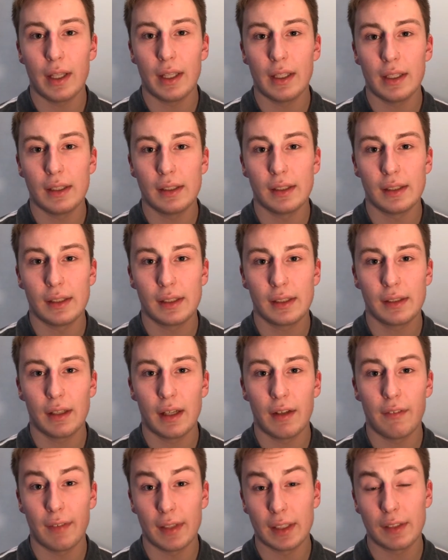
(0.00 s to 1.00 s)
is
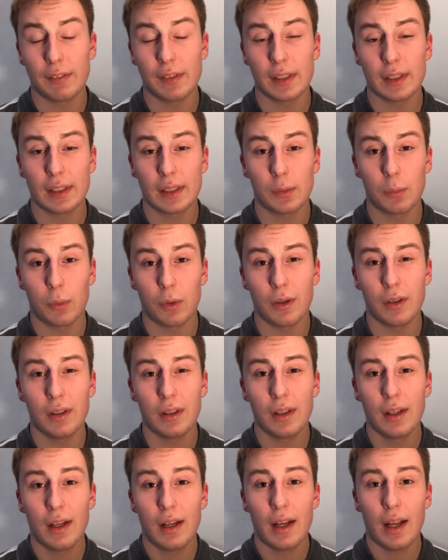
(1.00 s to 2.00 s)
Advanced Physics 1,